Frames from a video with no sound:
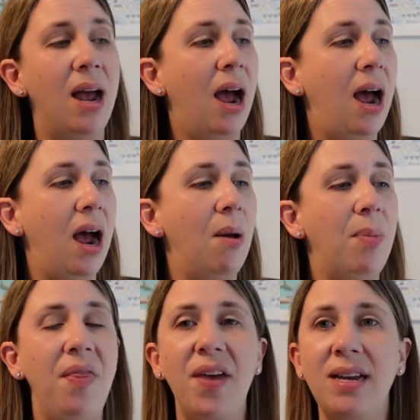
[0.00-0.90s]

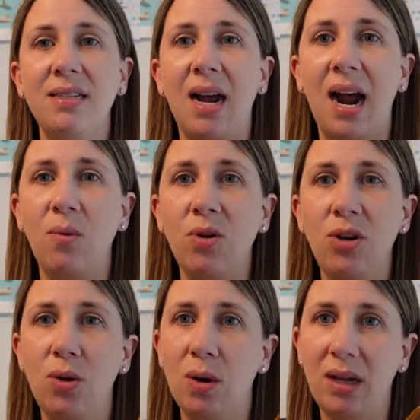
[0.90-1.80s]
But this I will
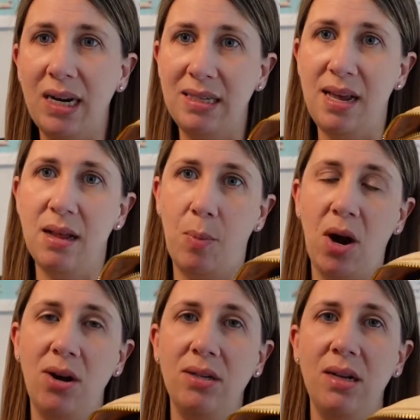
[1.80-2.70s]
utilize in the
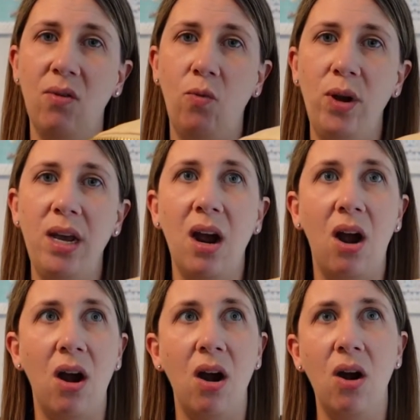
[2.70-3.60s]
parks if we
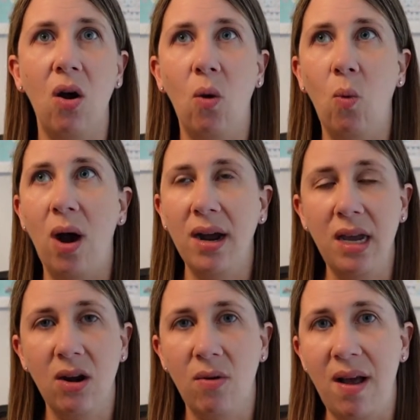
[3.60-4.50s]
are
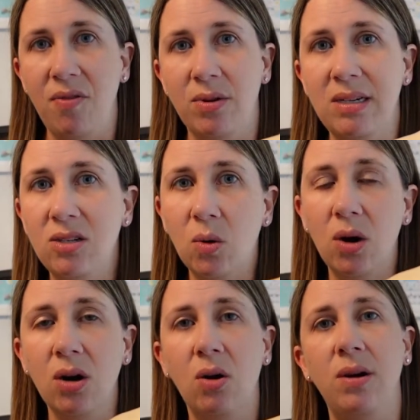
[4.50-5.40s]
walking around the
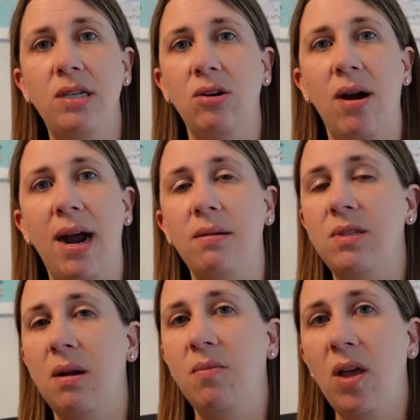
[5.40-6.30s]
resort, going to grab
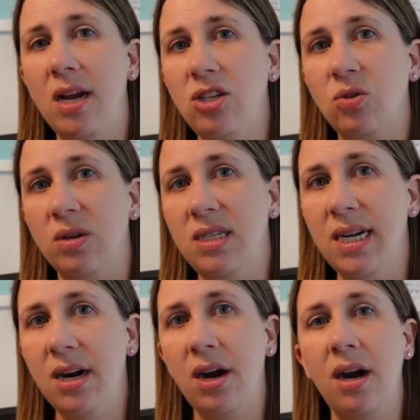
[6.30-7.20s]
some lunch or
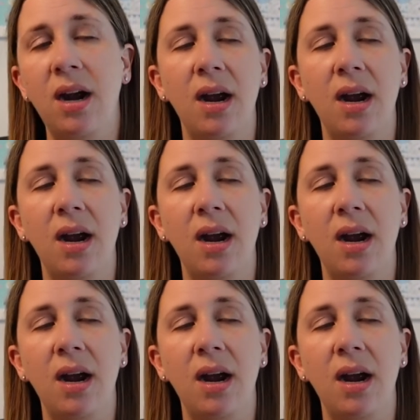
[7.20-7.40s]
dinner.